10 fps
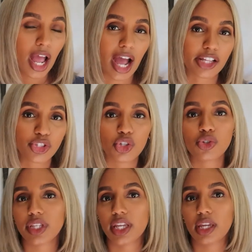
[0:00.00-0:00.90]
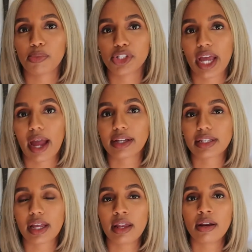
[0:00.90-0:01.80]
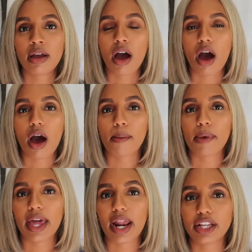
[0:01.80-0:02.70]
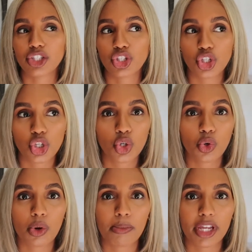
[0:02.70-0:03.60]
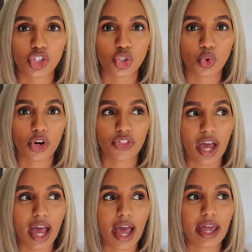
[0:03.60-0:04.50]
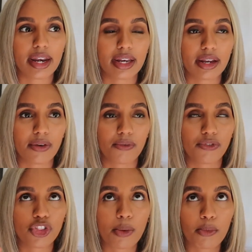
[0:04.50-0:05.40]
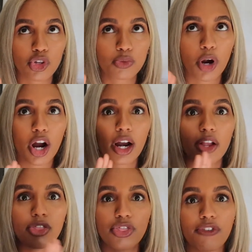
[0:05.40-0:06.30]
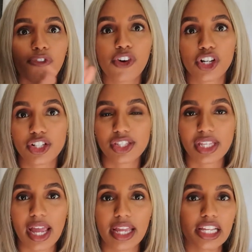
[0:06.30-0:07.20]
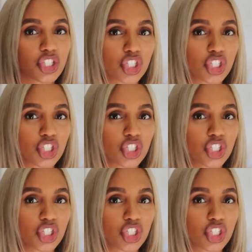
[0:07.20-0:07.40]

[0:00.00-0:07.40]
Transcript: I do use a heat protectant, and I do make sure that for the most part the first day is